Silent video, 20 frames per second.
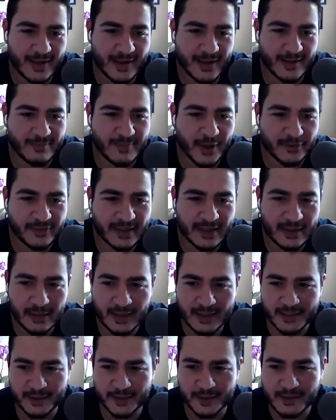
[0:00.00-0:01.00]
melting
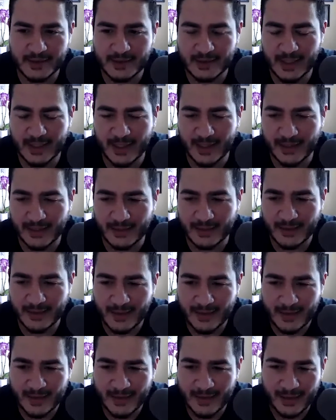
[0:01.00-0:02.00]
glaciers. And
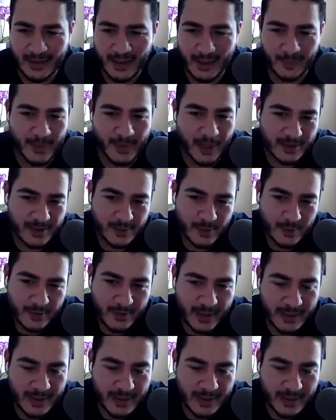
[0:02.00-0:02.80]
I'll be honest with you,